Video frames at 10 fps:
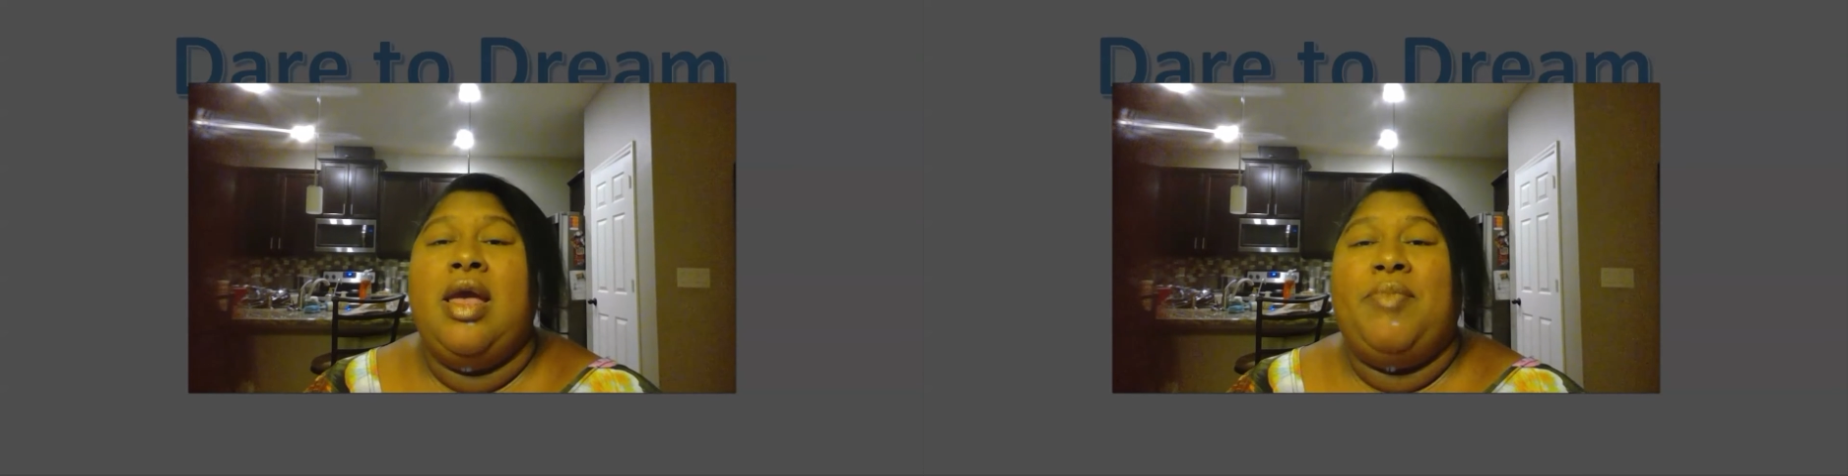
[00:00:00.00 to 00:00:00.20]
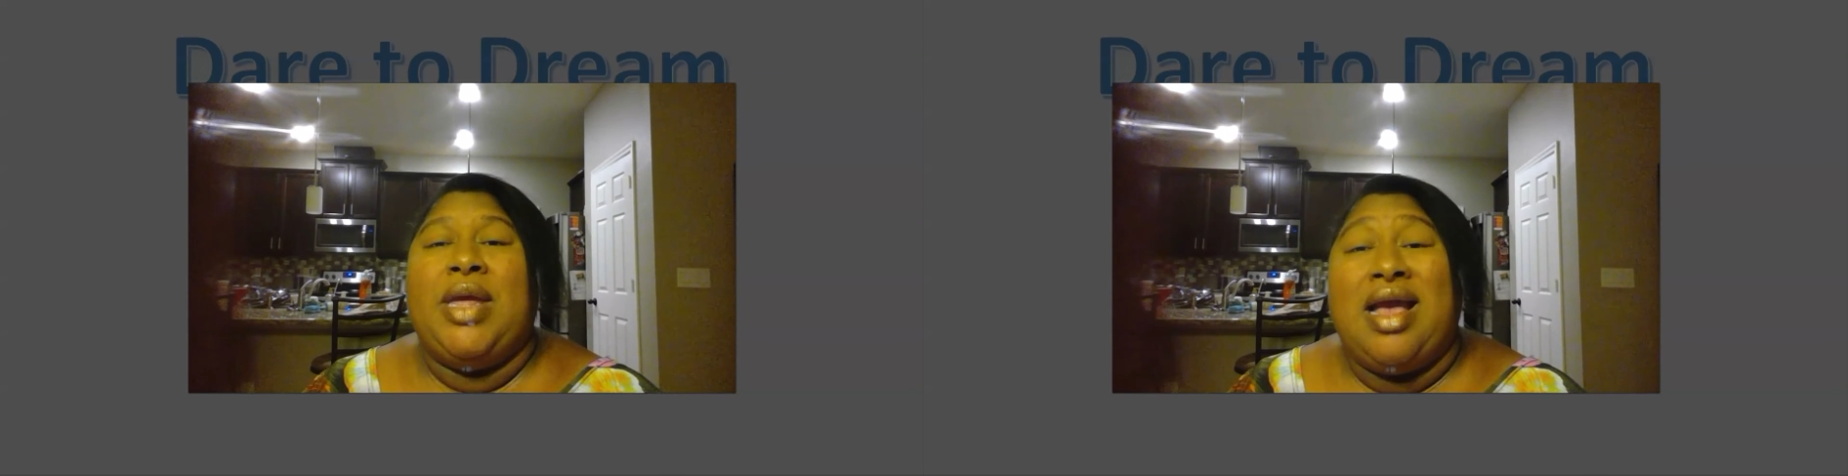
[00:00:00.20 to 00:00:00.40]

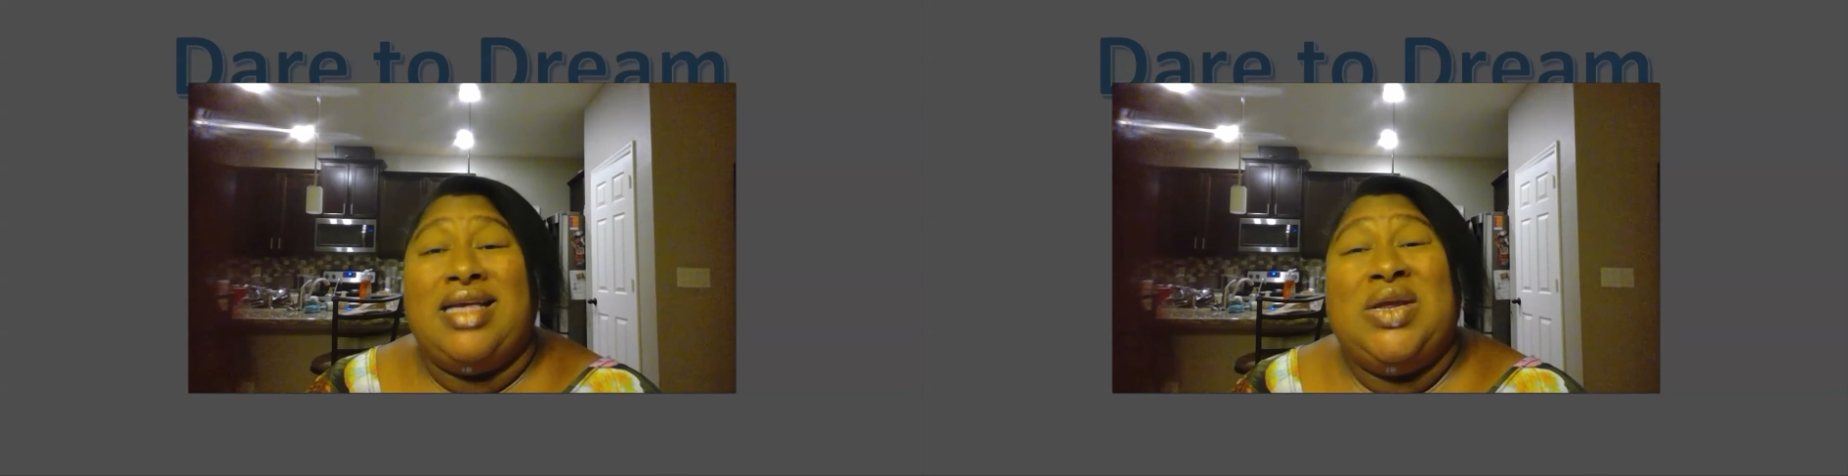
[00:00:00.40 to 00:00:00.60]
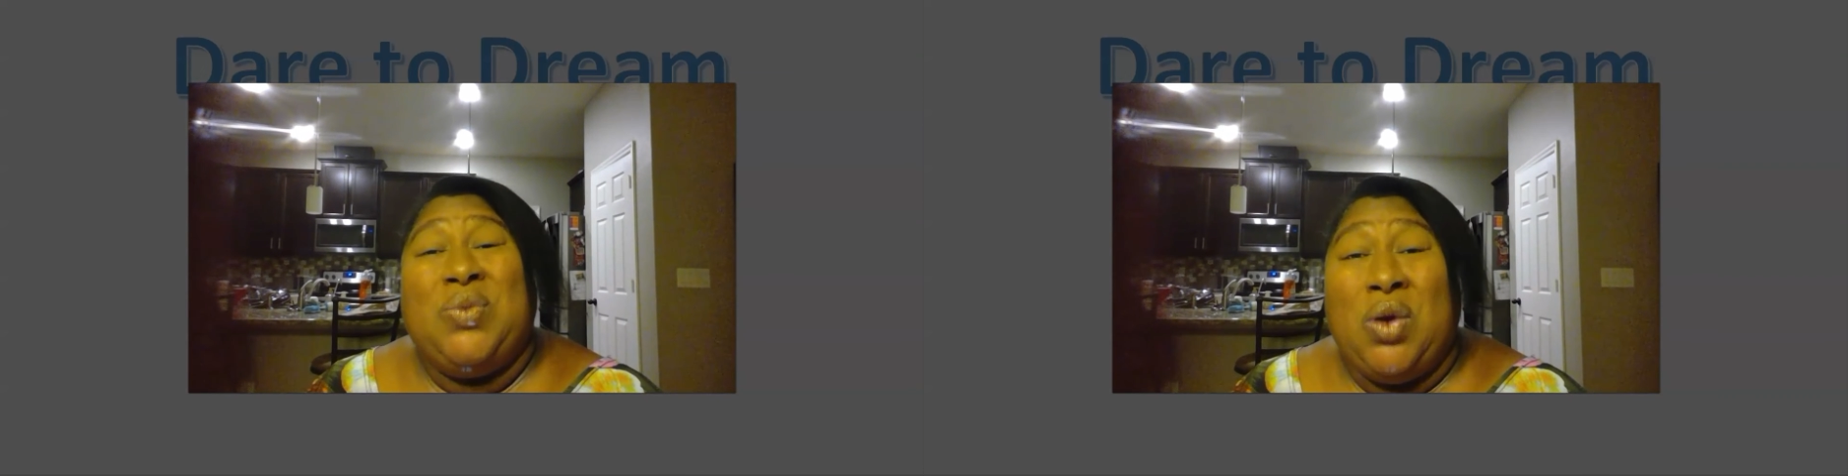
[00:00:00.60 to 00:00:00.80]

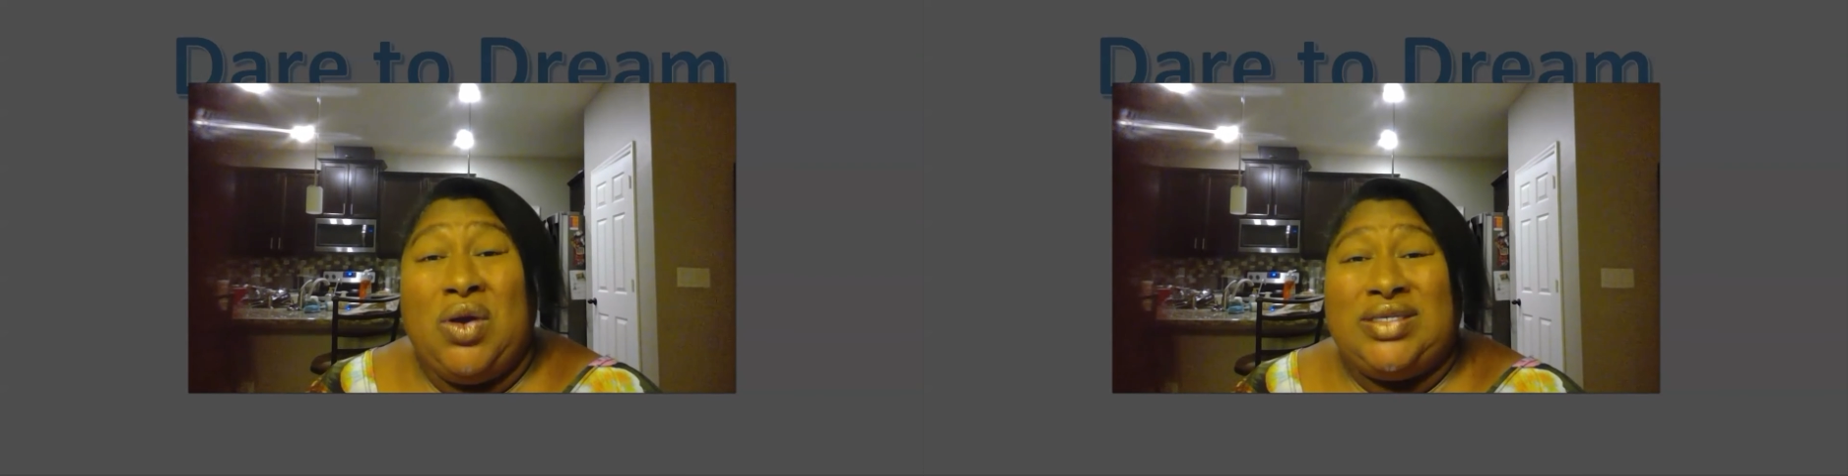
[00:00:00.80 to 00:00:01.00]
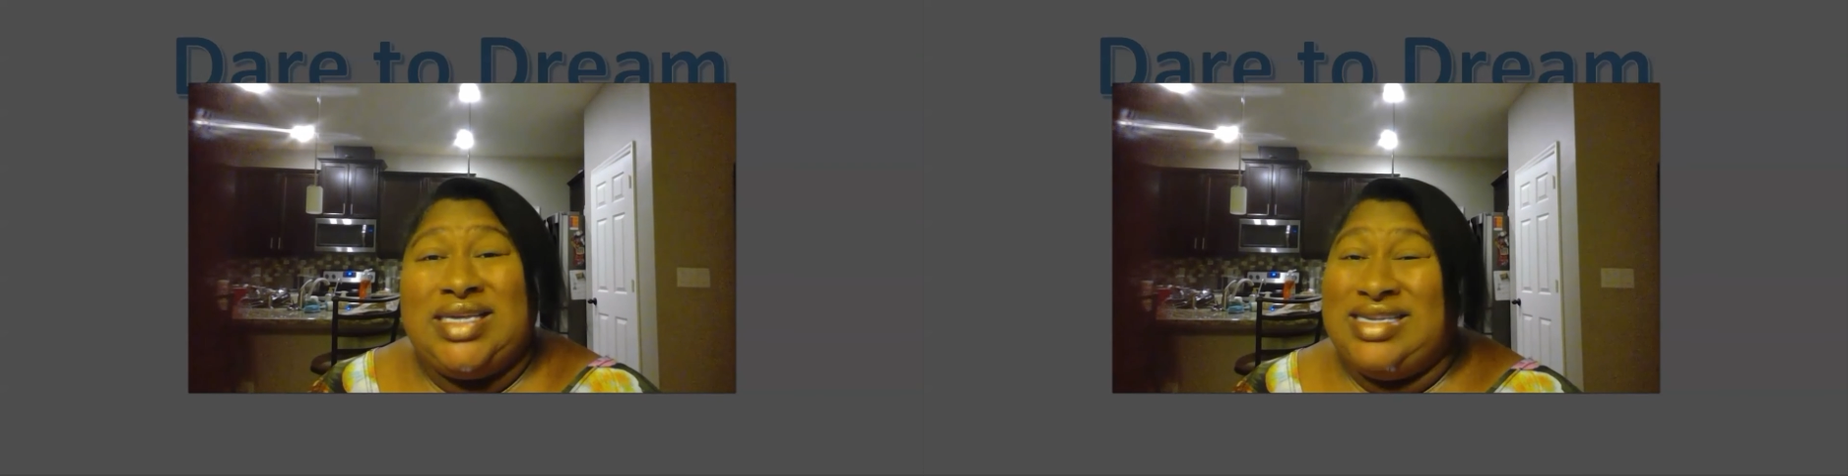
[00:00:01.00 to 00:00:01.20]
because it
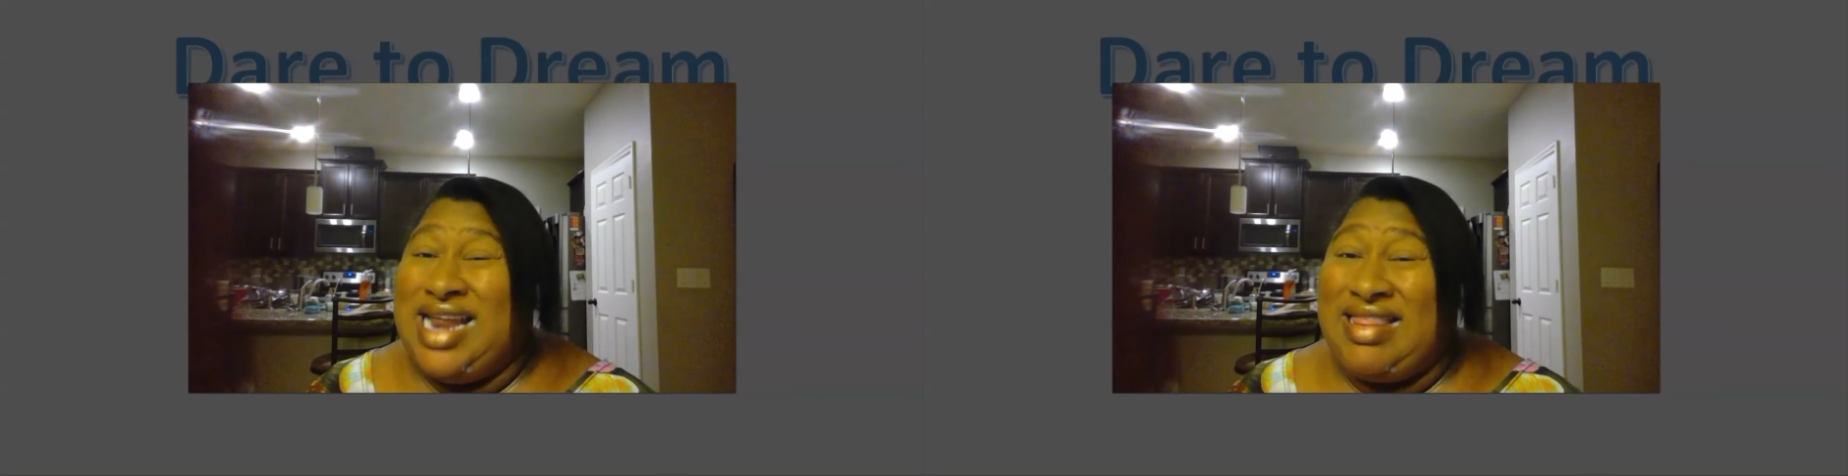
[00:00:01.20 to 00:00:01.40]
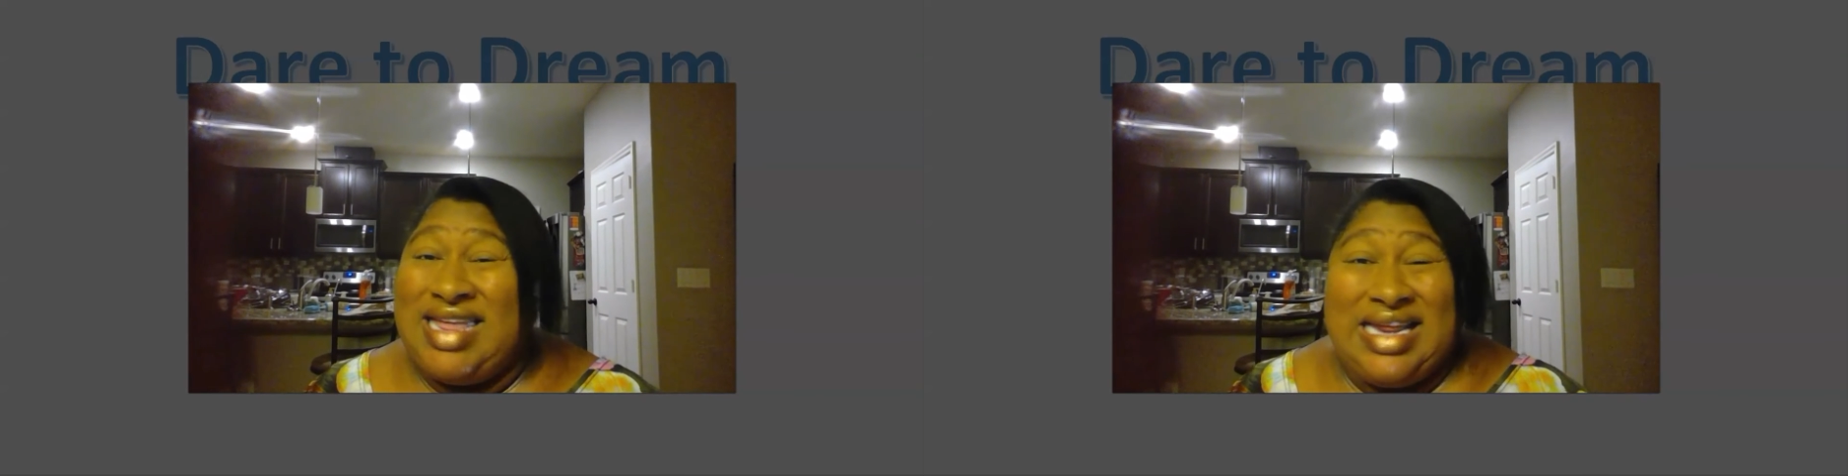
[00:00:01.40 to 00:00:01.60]
works, nothing